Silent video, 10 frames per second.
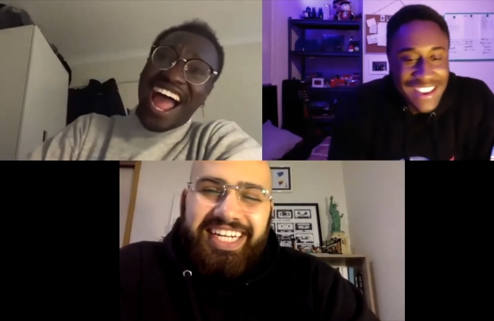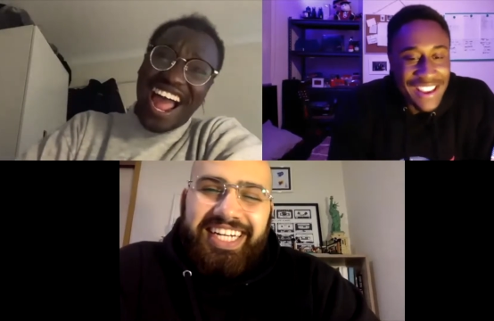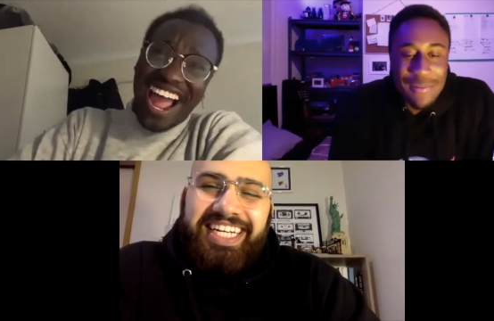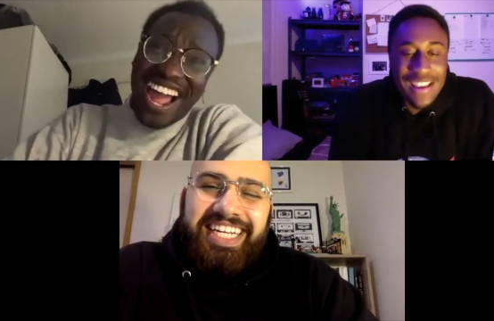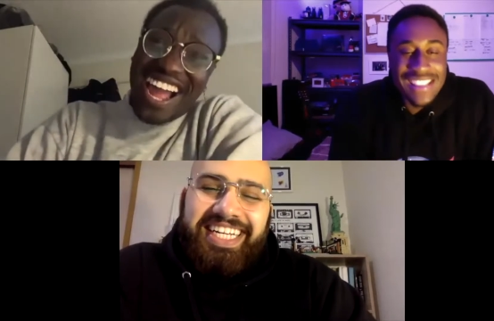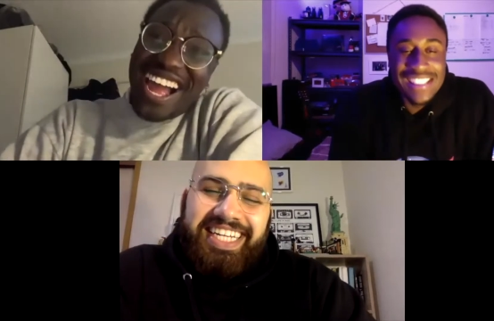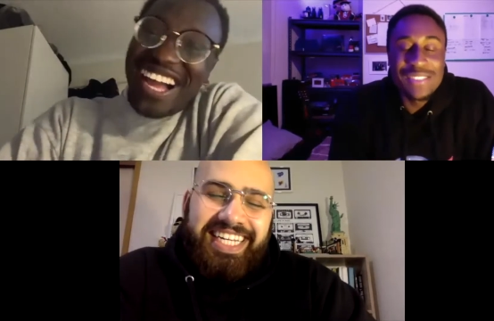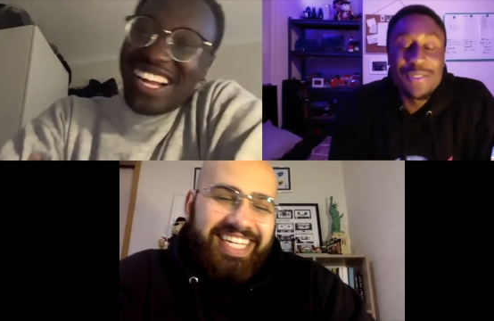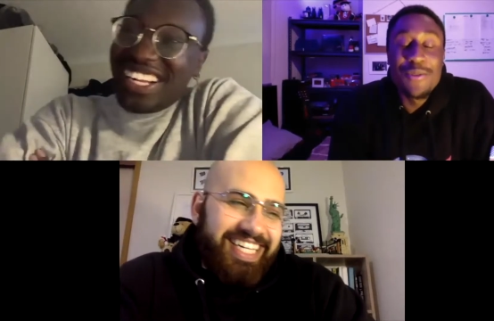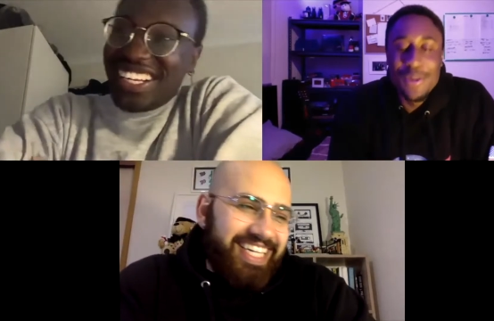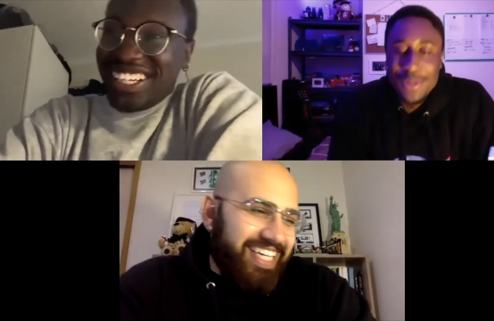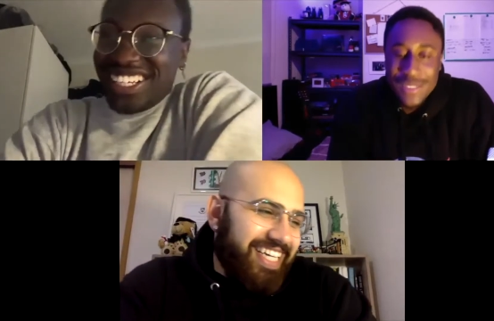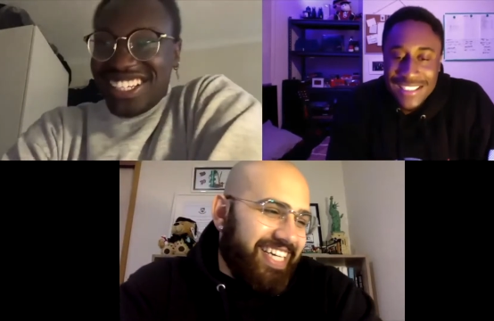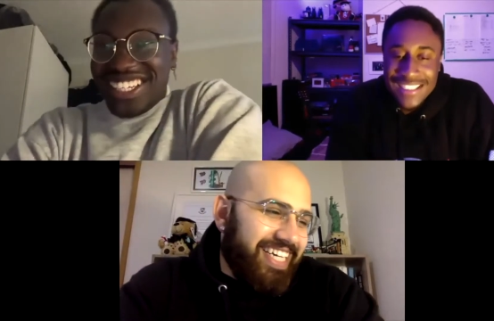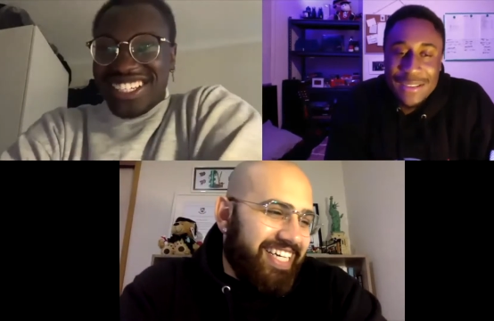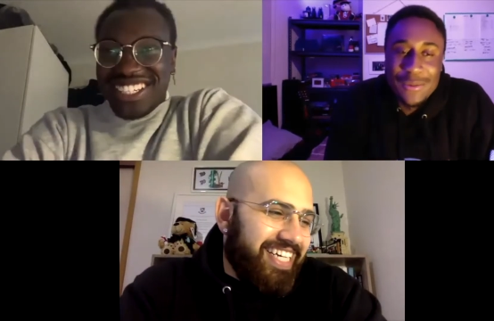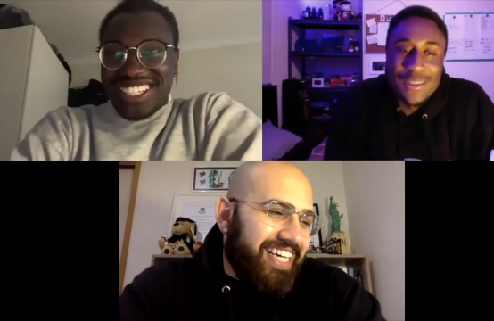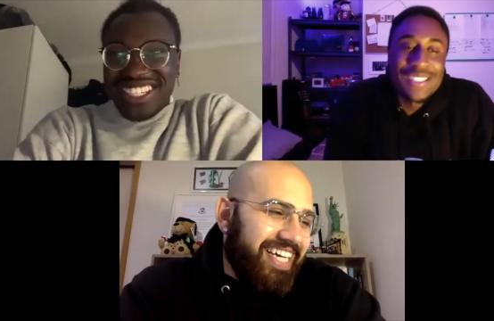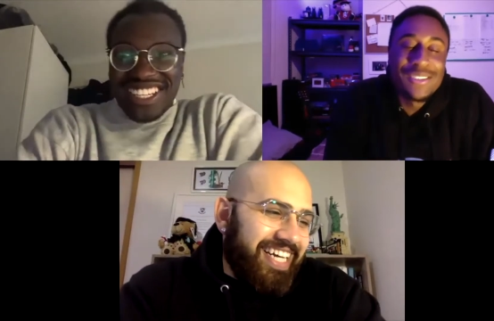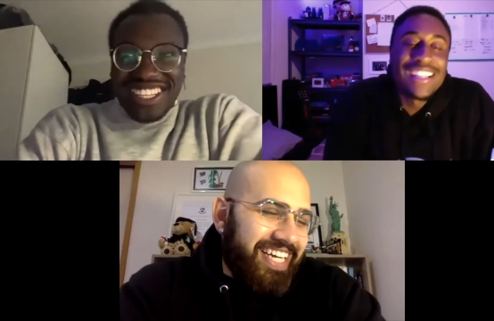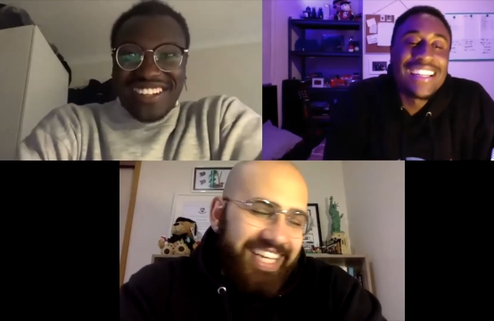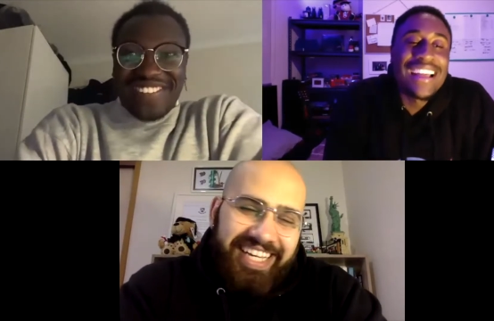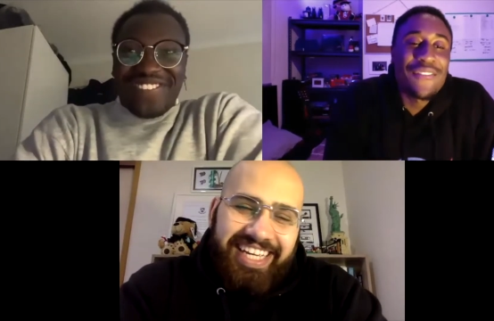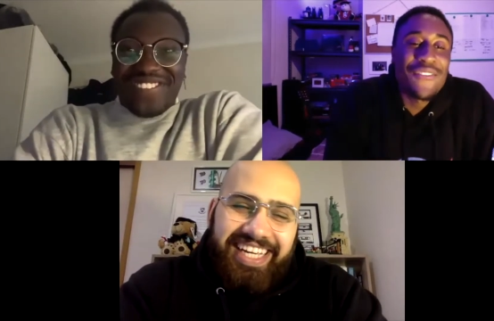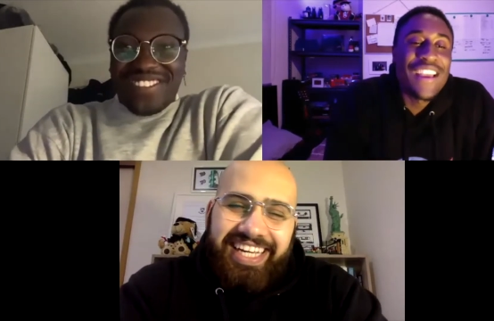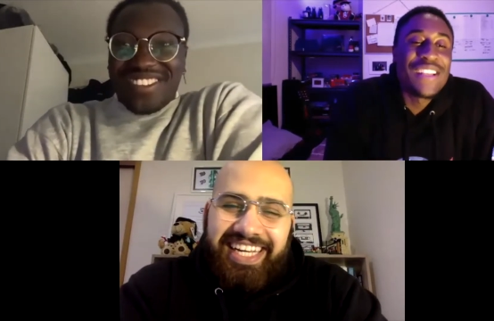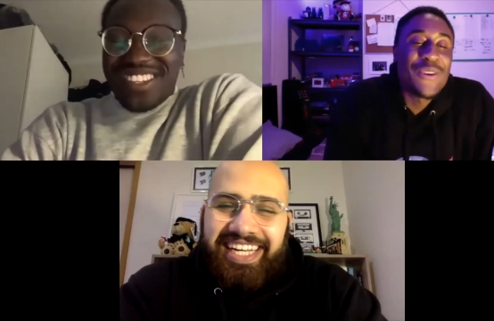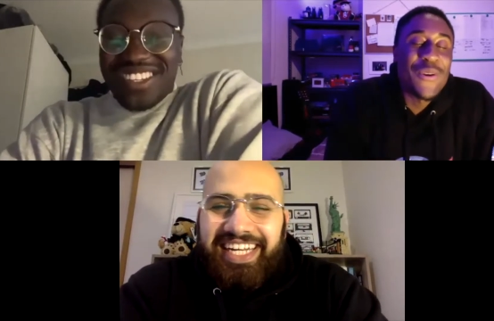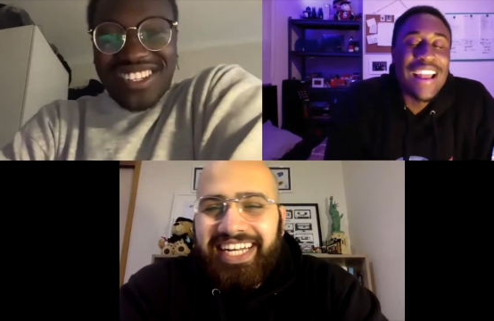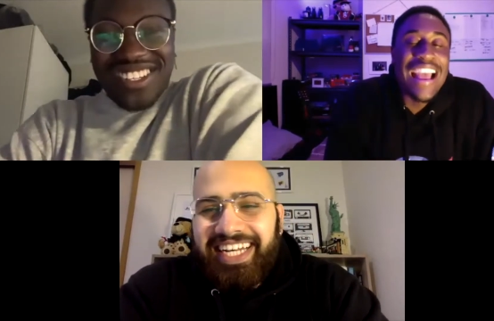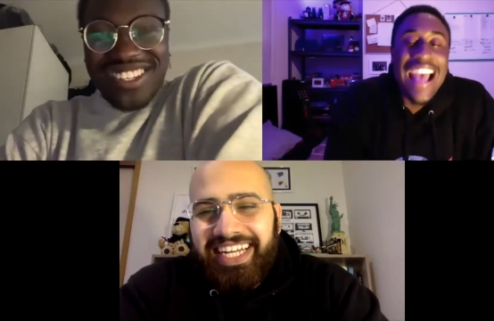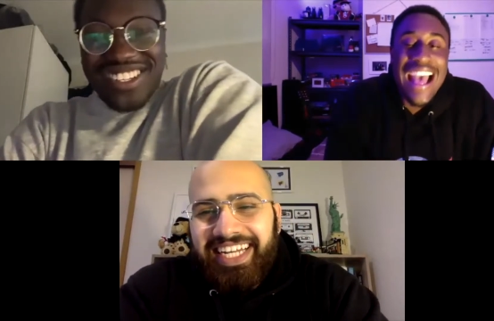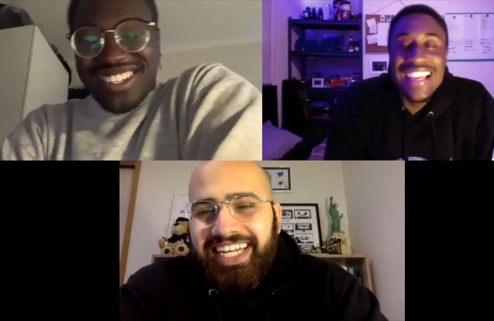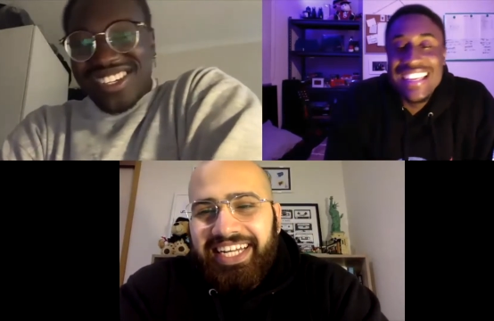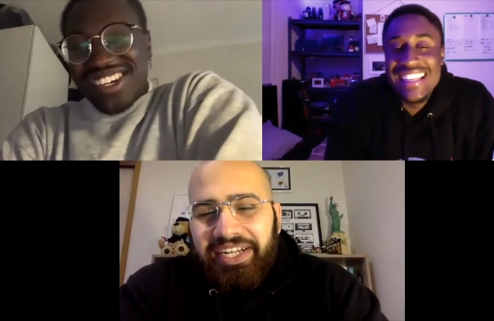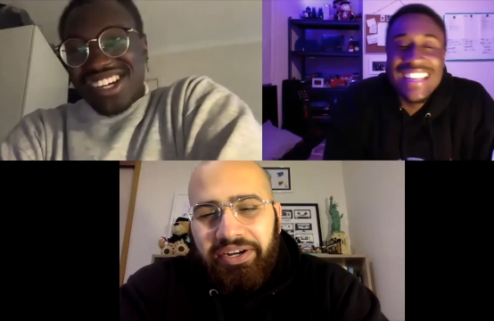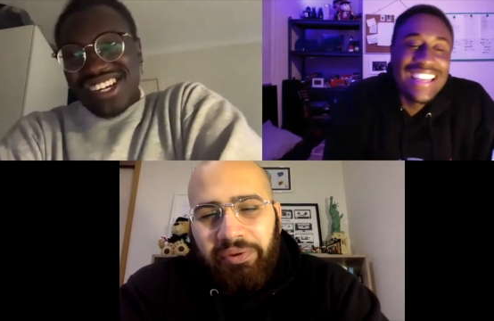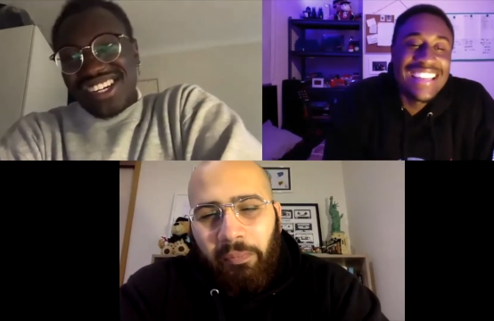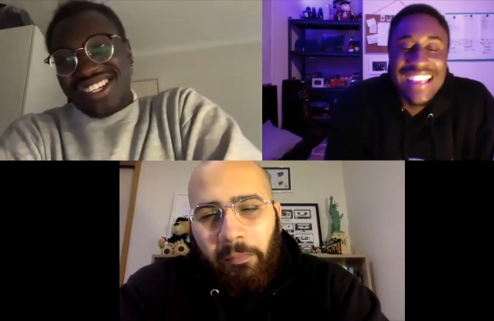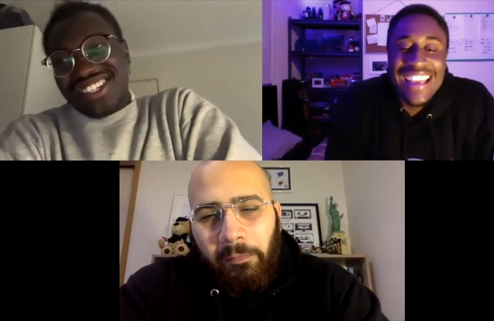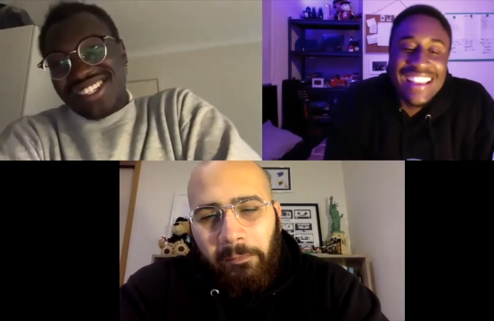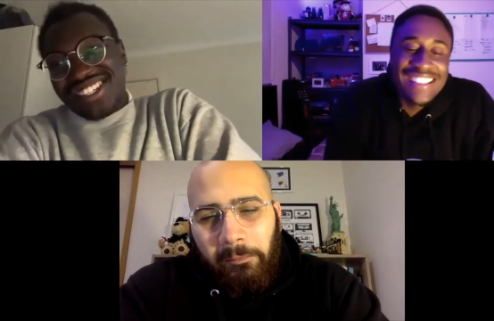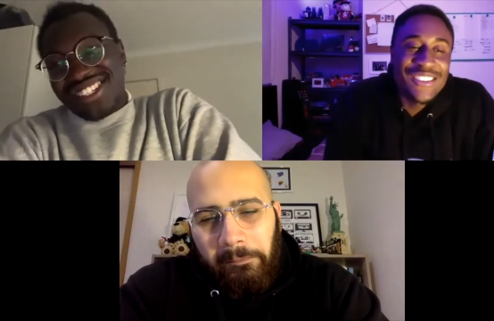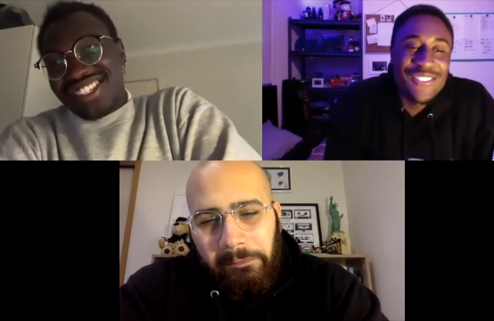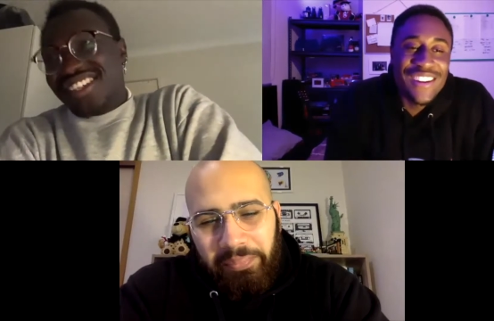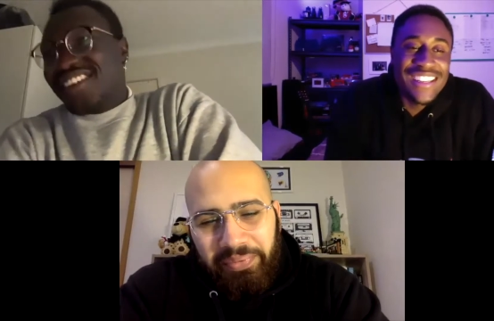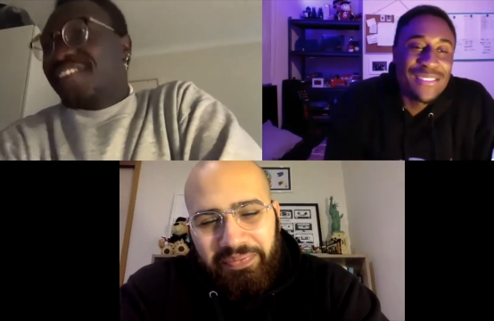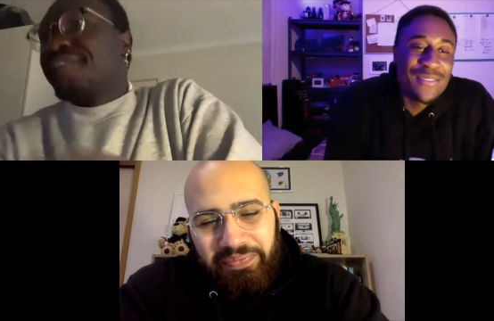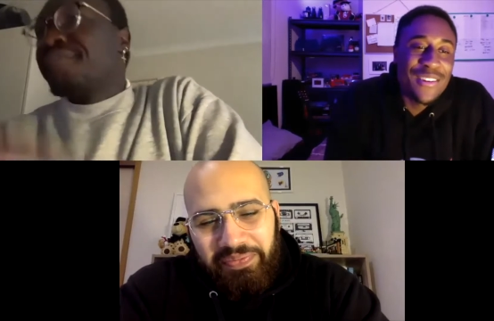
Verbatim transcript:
Speaker 1: it makes it too real. We're still in that phase where we're like, aha, kip, kip, kip, yeah, it's so funny,